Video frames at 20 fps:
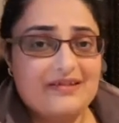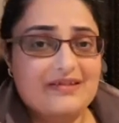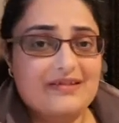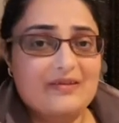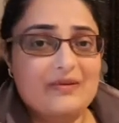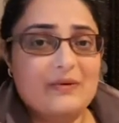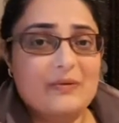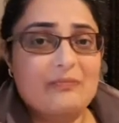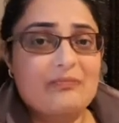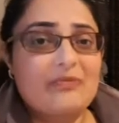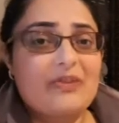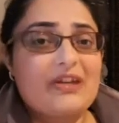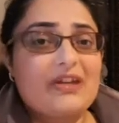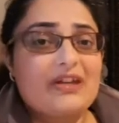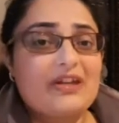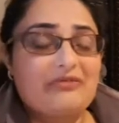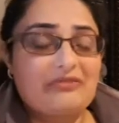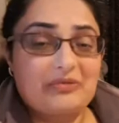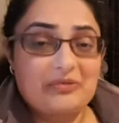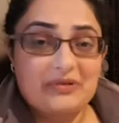So
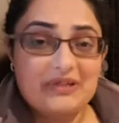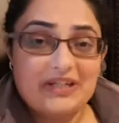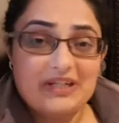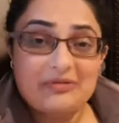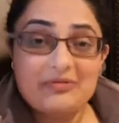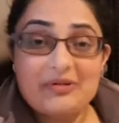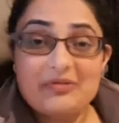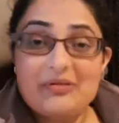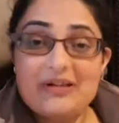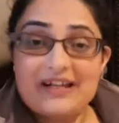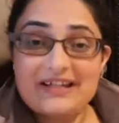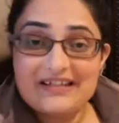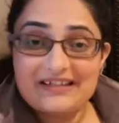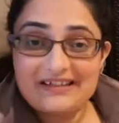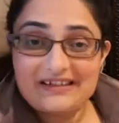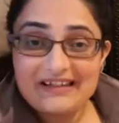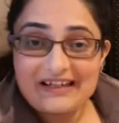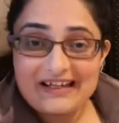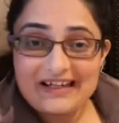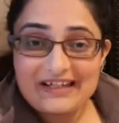if you want to keep your plant
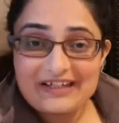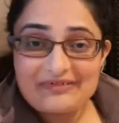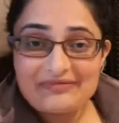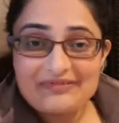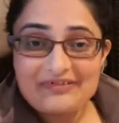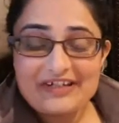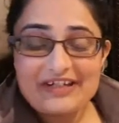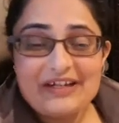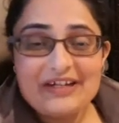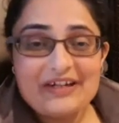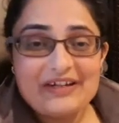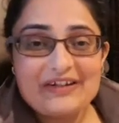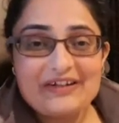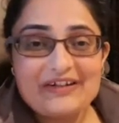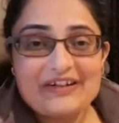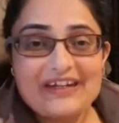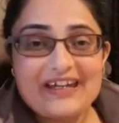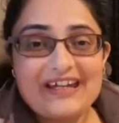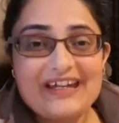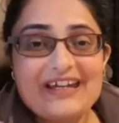alive,
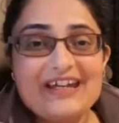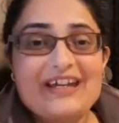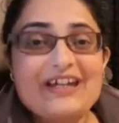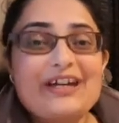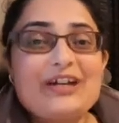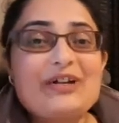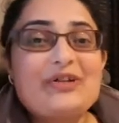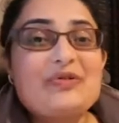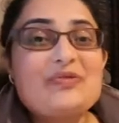okay,